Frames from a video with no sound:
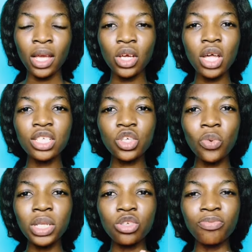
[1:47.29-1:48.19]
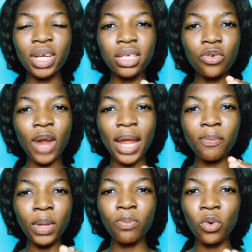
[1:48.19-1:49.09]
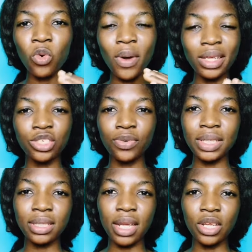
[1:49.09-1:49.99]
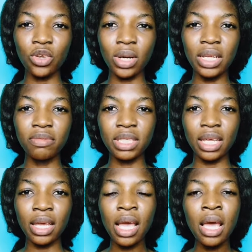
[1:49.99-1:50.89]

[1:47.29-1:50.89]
God is going to bring the right people who are interested in your lifting.